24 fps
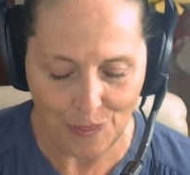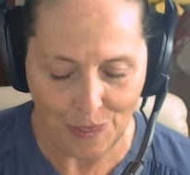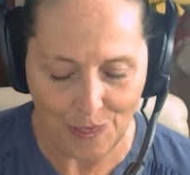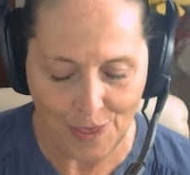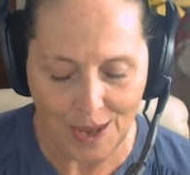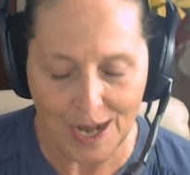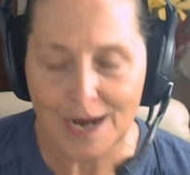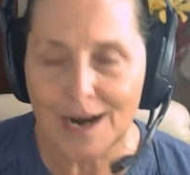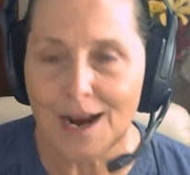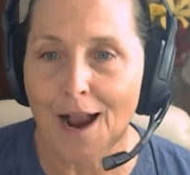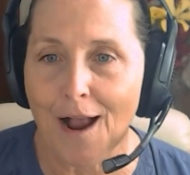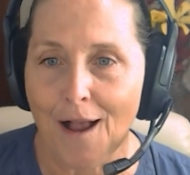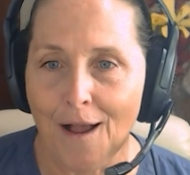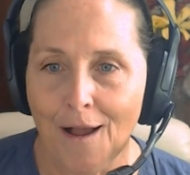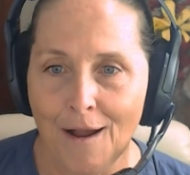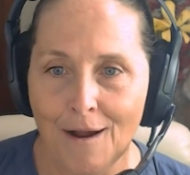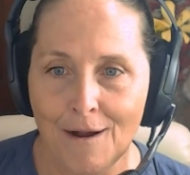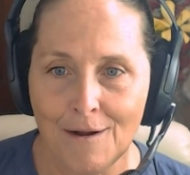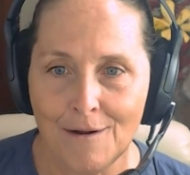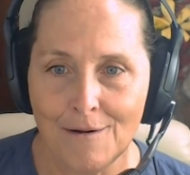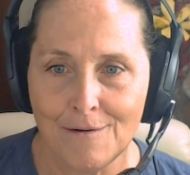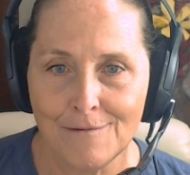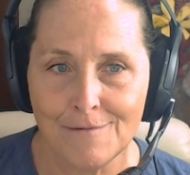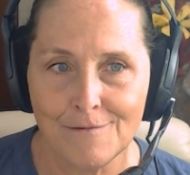think
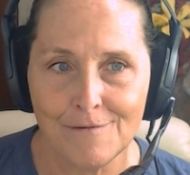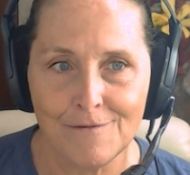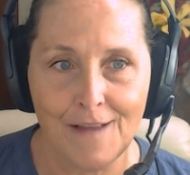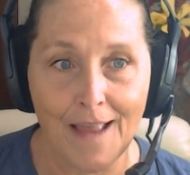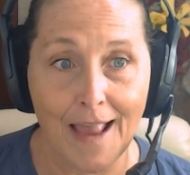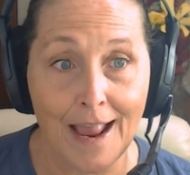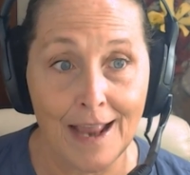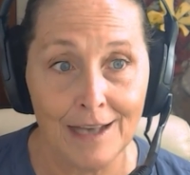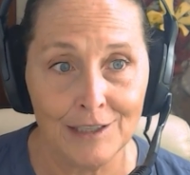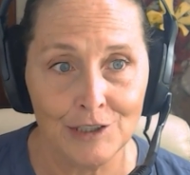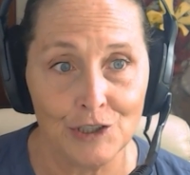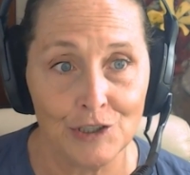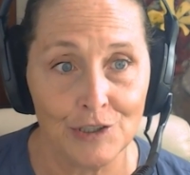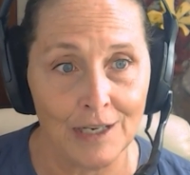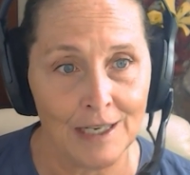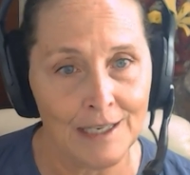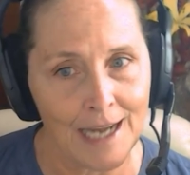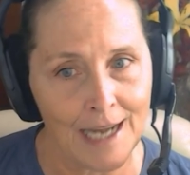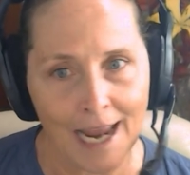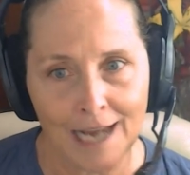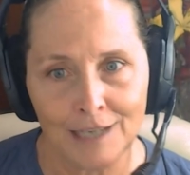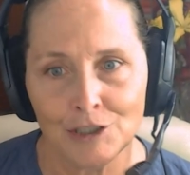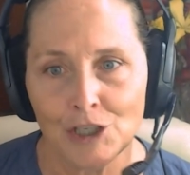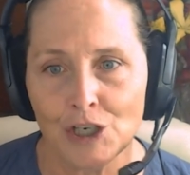of
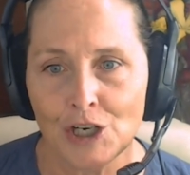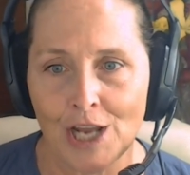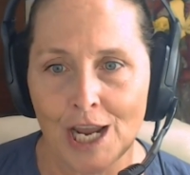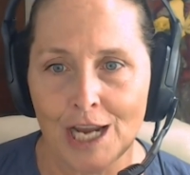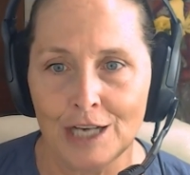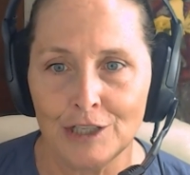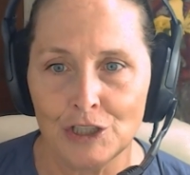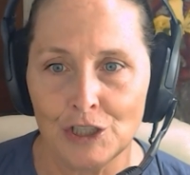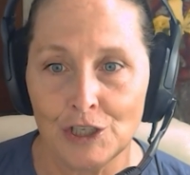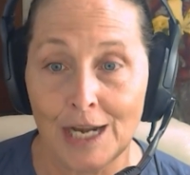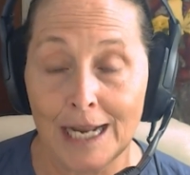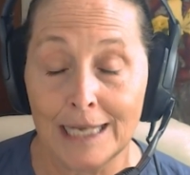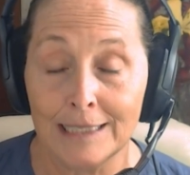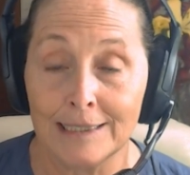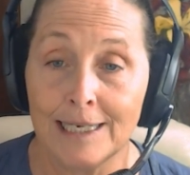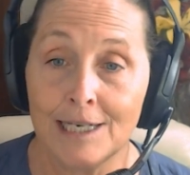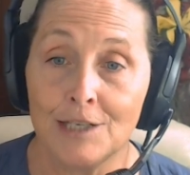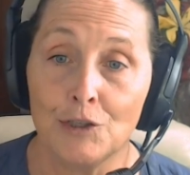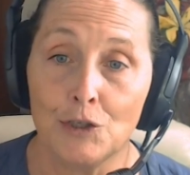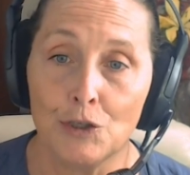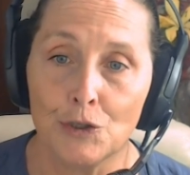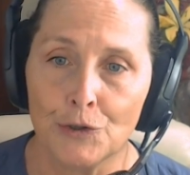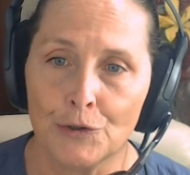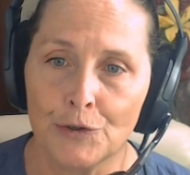an education as
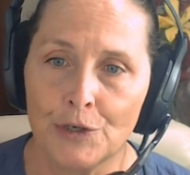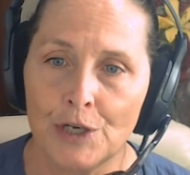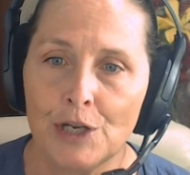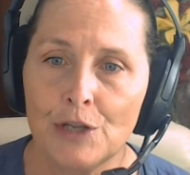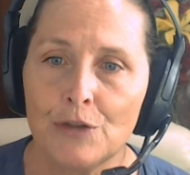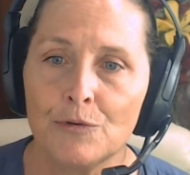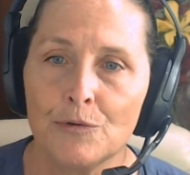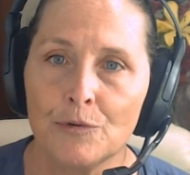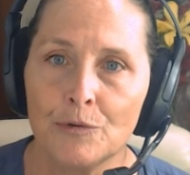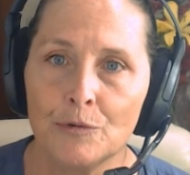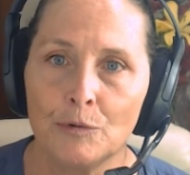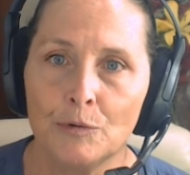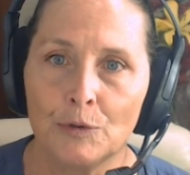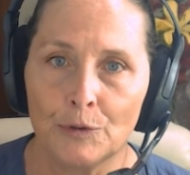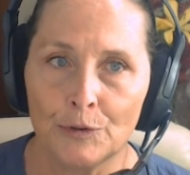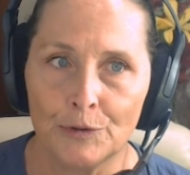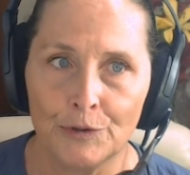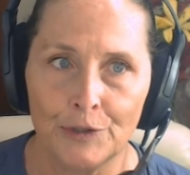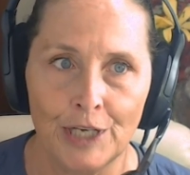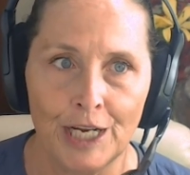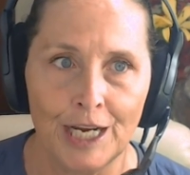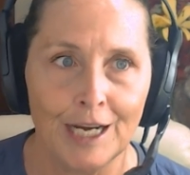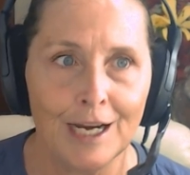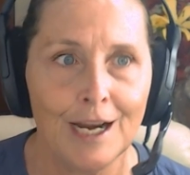a journey through
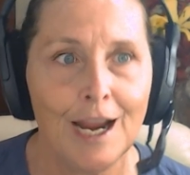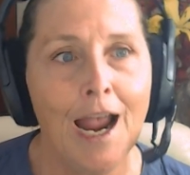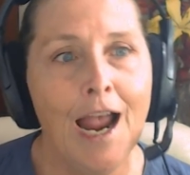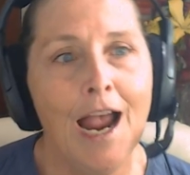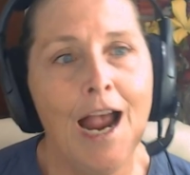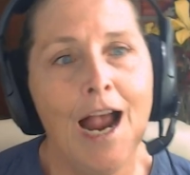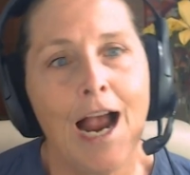learning.